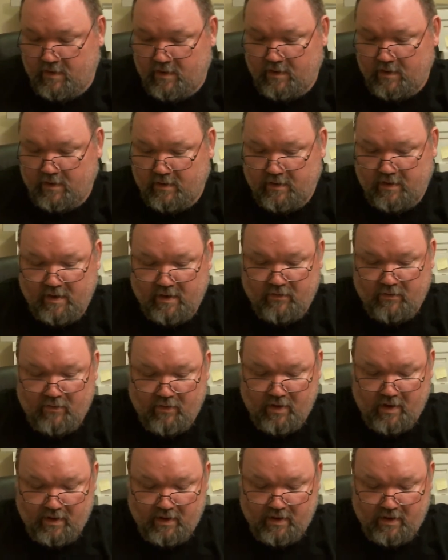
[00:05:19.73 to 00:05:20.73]
let's get
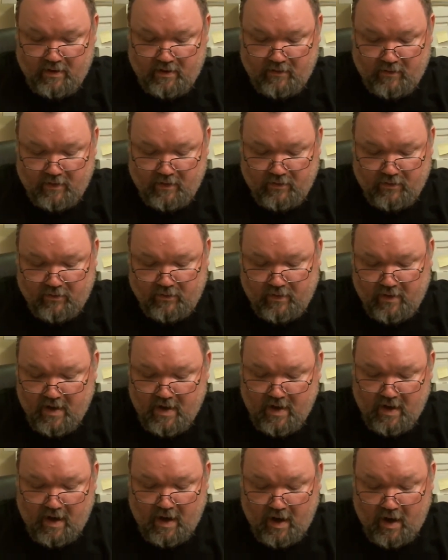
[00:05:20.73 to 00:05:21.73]
right into this one.
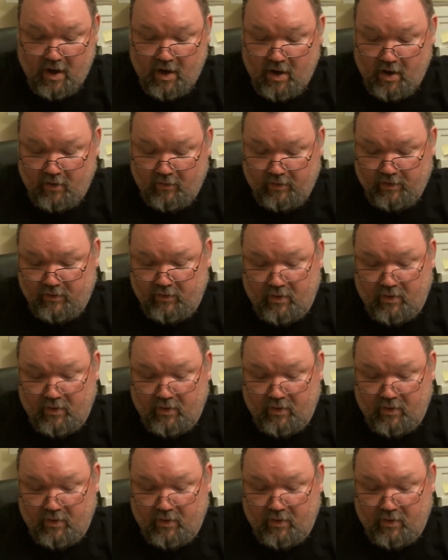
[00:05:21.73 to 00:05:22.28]
I always